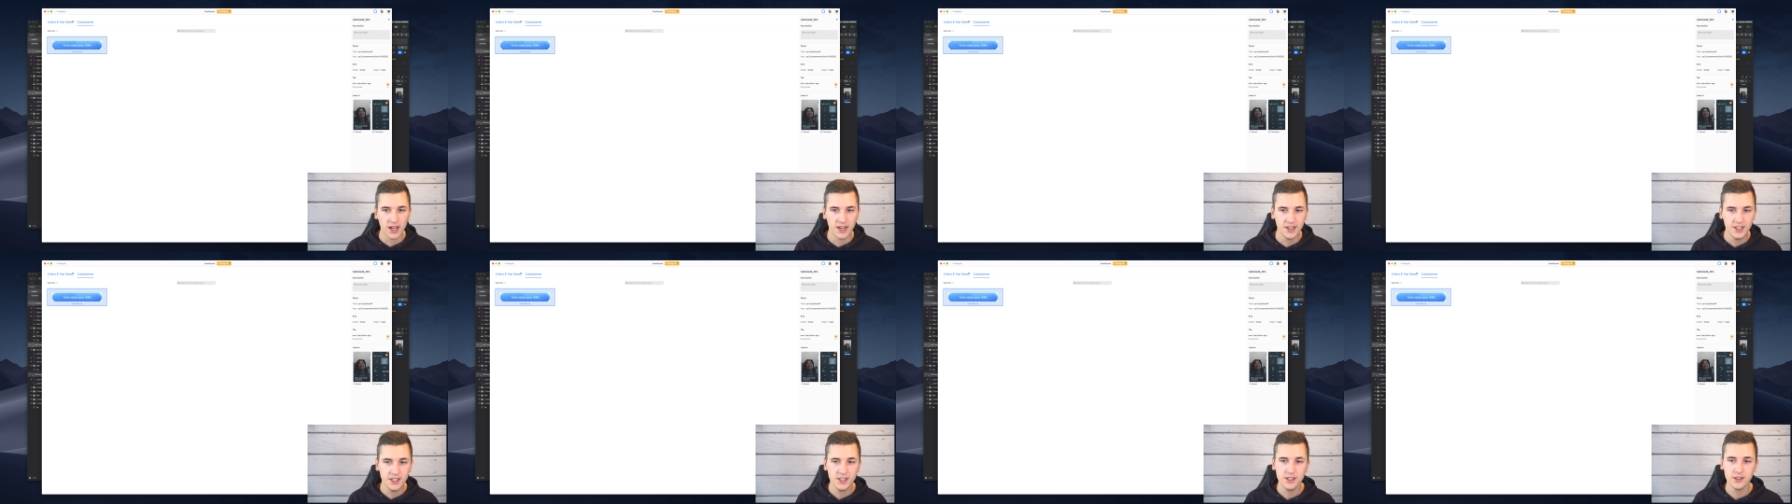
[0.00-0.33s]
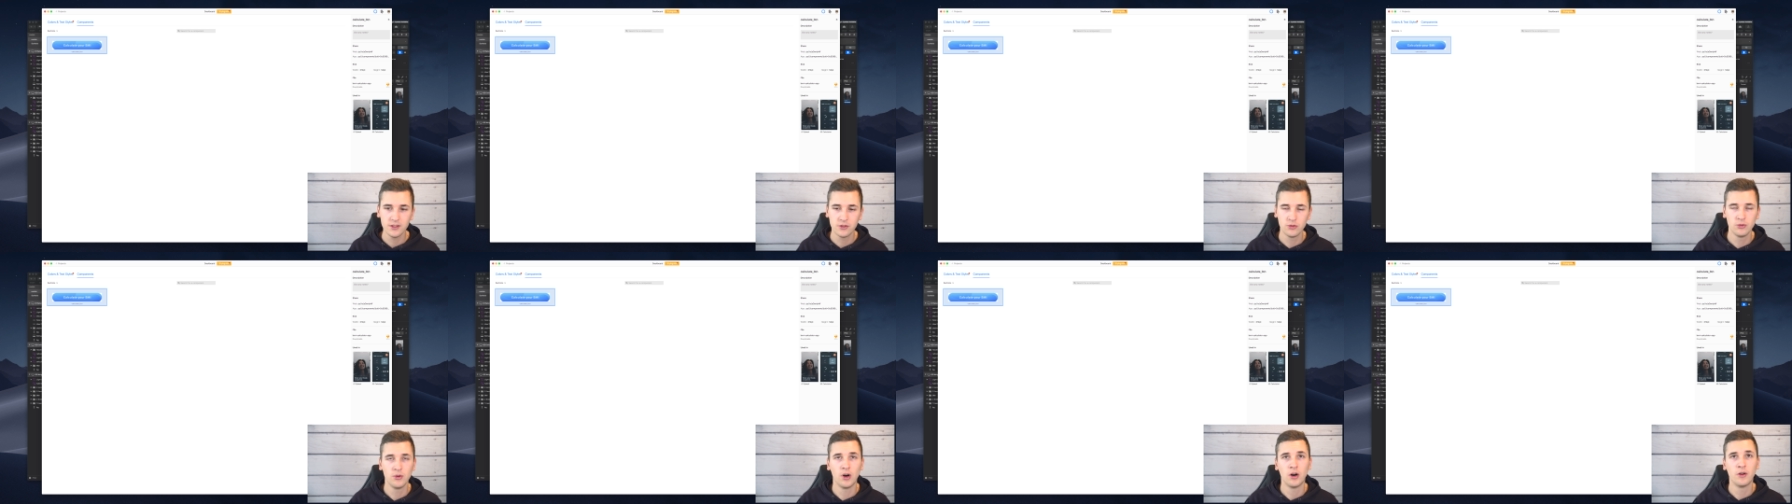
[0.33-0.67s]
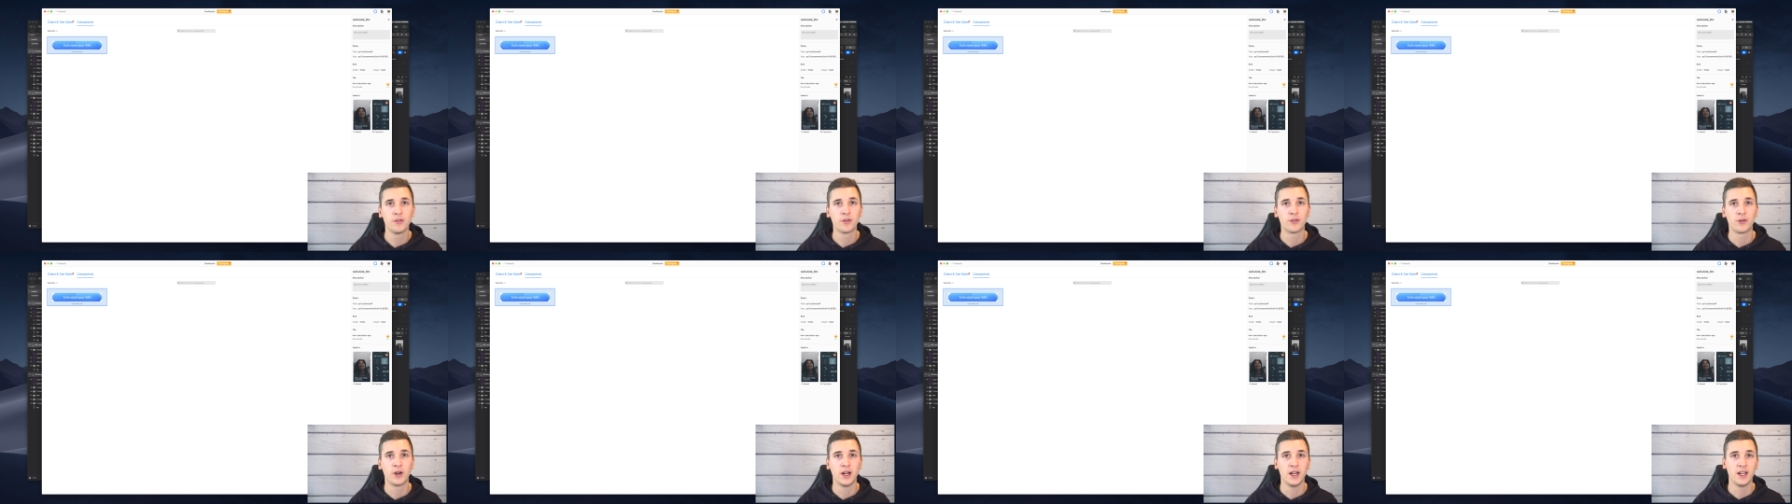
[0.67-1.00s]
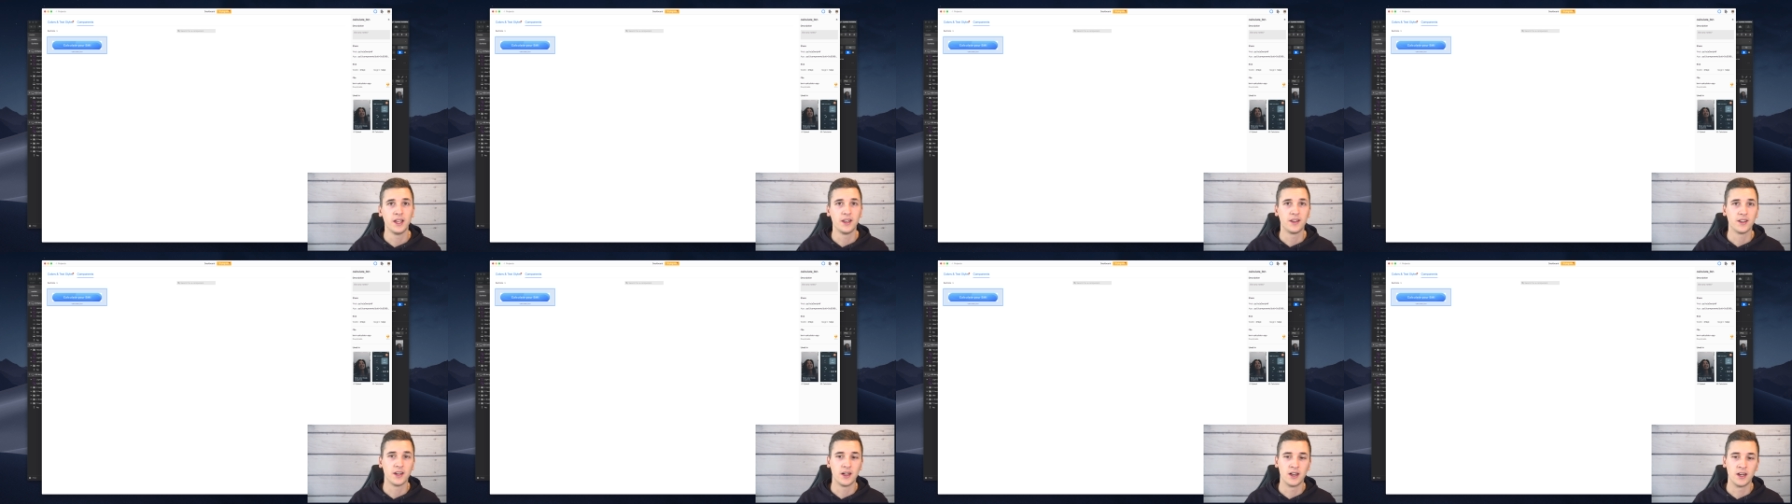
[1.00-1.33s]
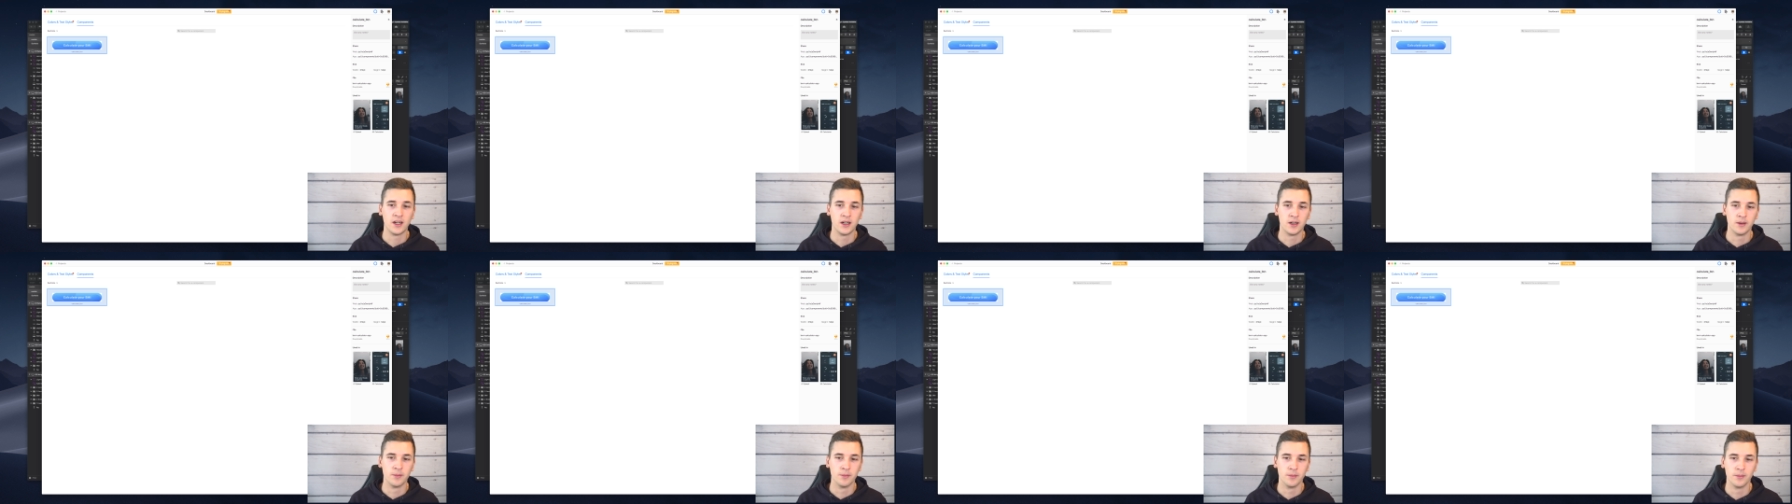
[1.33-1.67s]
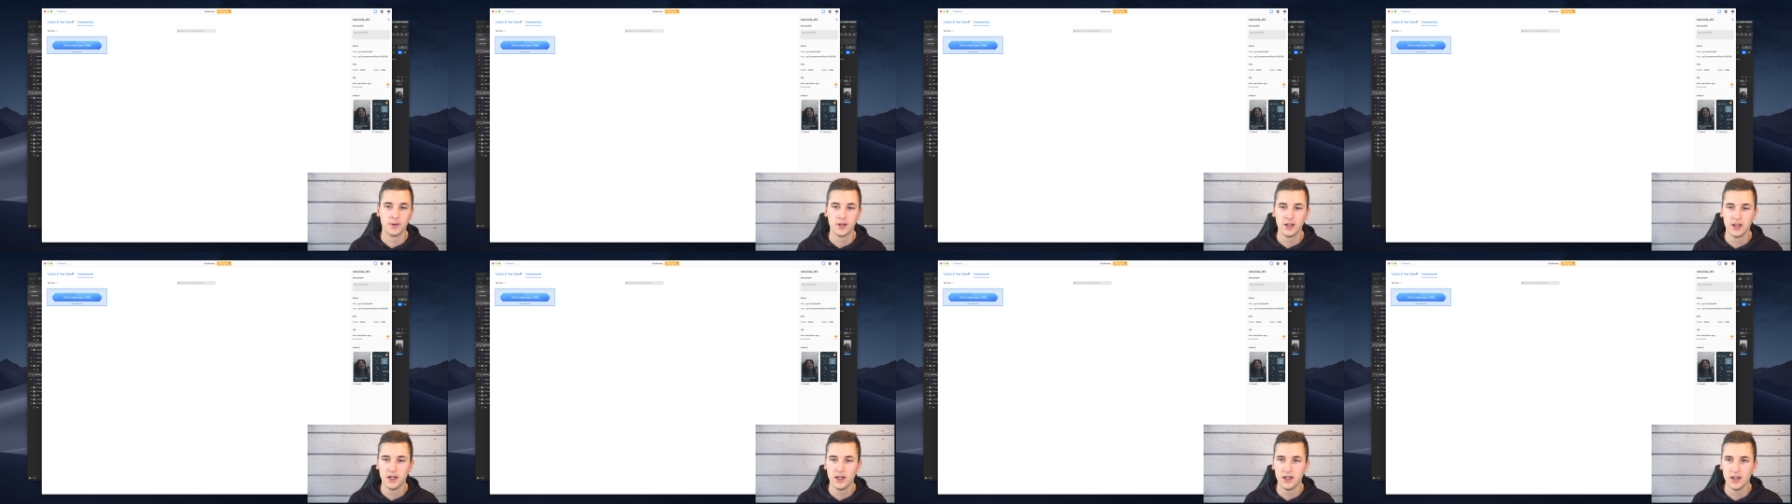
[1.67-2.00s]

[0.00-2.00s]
I needed to override. Um,